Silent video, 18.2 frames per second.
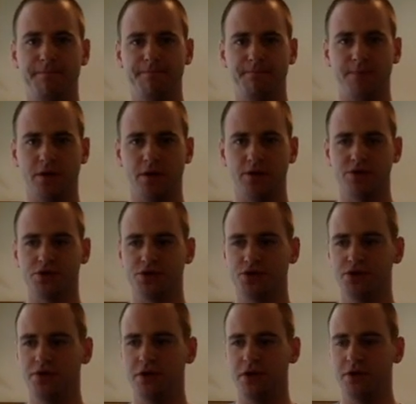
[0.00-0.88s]
those
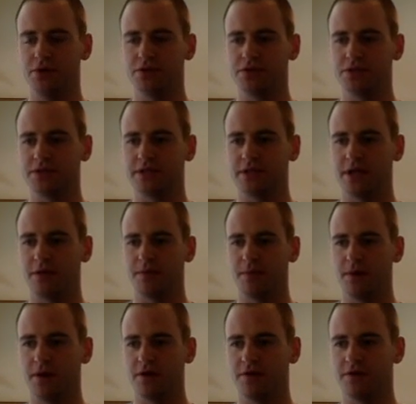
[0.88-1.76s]
two notes that are
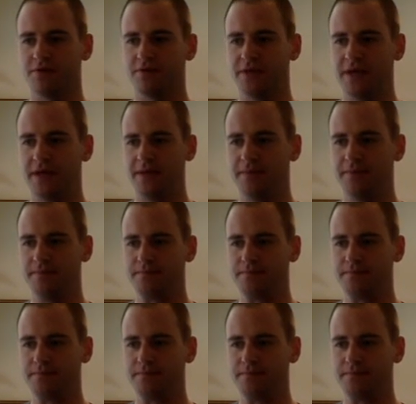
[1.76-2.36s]
part of the flam,